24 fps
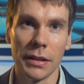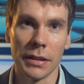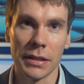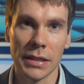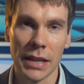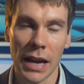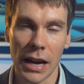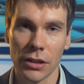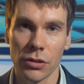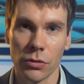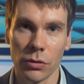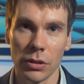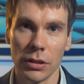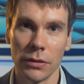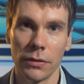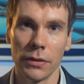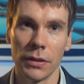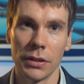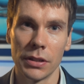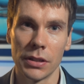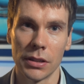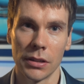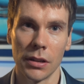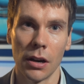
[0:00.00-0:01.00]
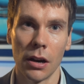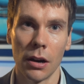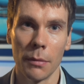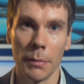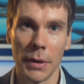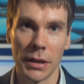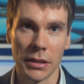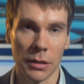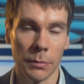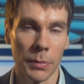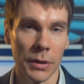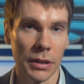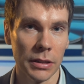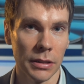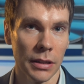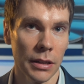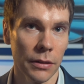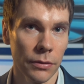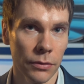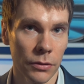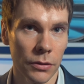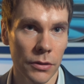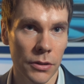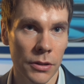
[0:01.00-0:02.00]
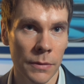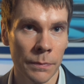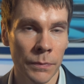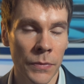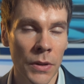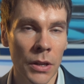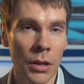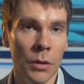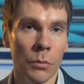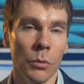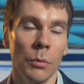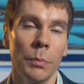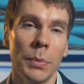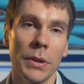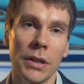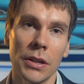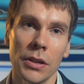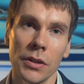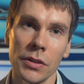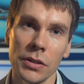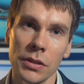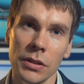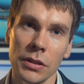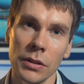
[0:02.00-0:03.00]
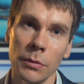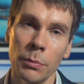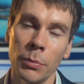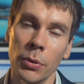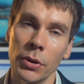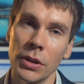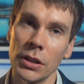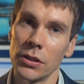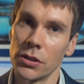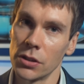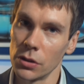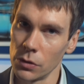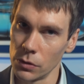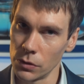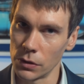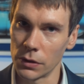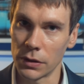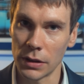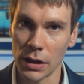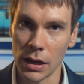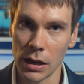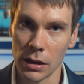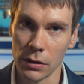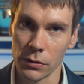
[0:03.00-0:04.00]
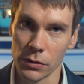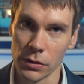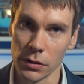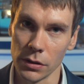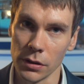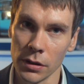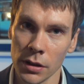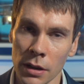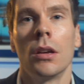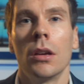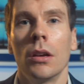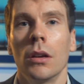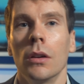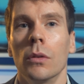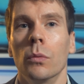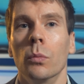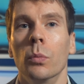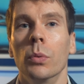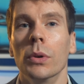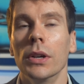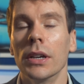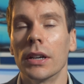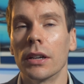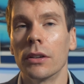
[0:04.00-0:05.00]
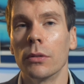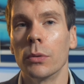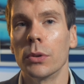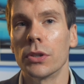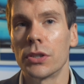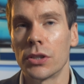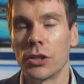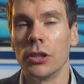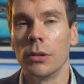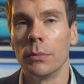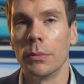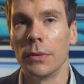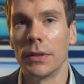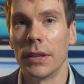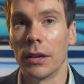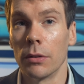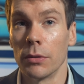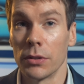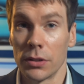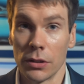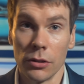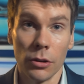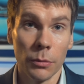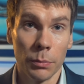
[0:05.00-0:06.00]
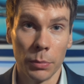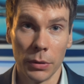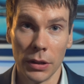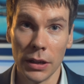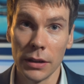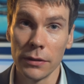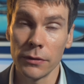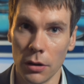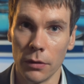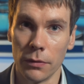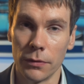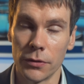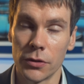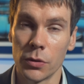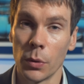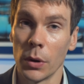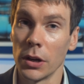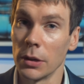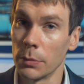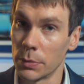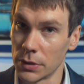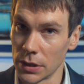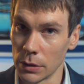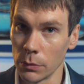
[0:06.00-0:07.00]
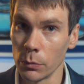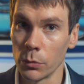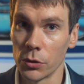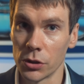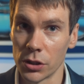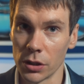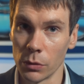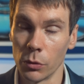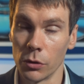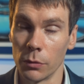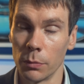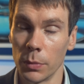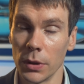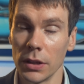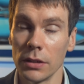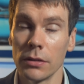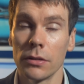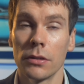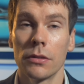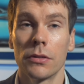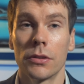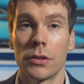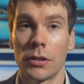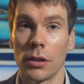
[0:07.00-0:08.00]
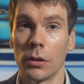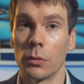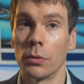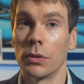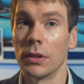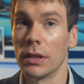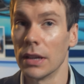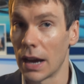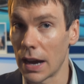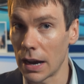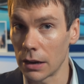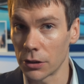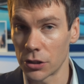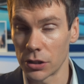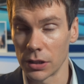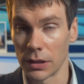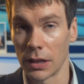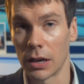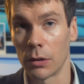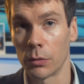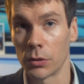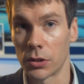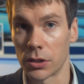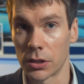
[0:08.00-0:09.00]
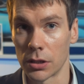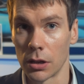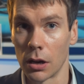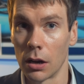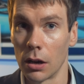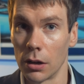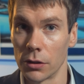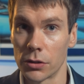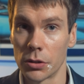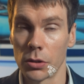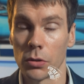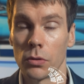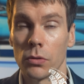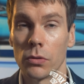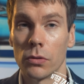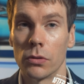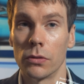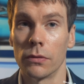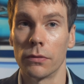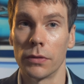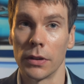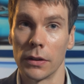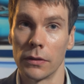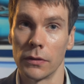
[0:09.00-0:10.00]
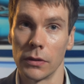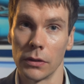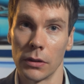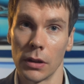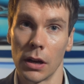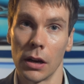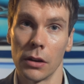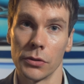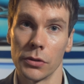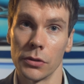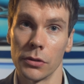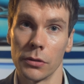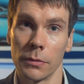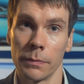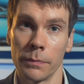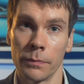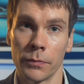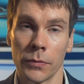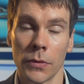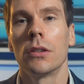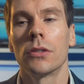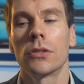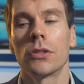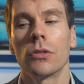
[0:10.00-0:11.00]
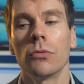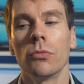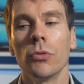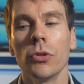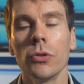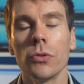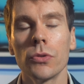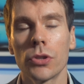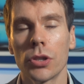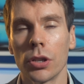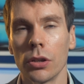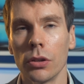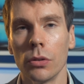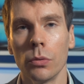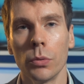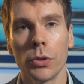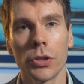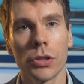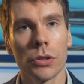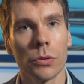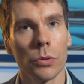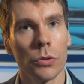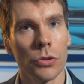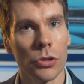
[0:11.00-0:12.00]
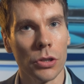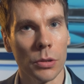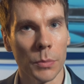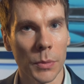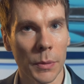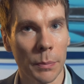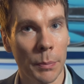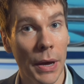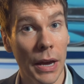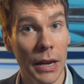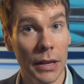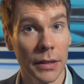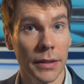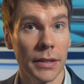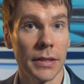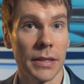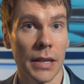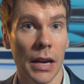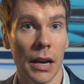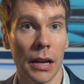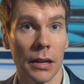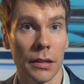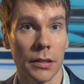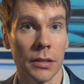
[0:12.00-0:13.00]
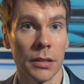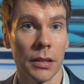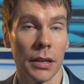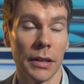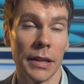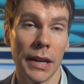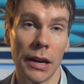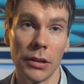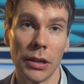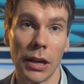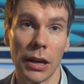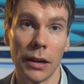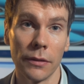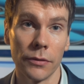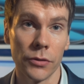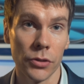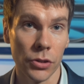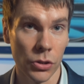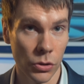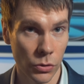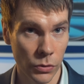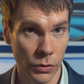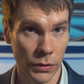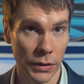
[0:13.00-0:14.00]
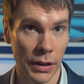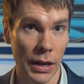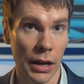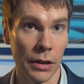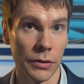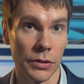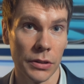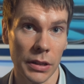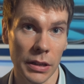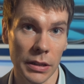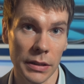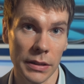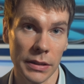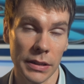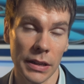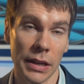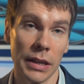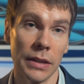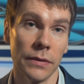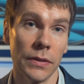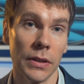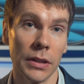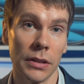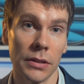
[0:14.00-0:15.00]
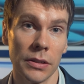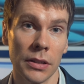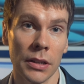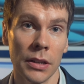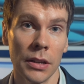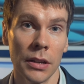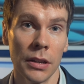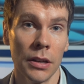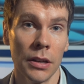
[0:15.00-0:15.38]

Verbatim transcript: the tax relief at the start makes a big difference? Well, because you put in 200,000, we're going to assume there is an uplift of 20%, which there would be. So actually that would start at 250,000. So route two, we're just going to assume you paid the tax and now you have 200,000 in savings,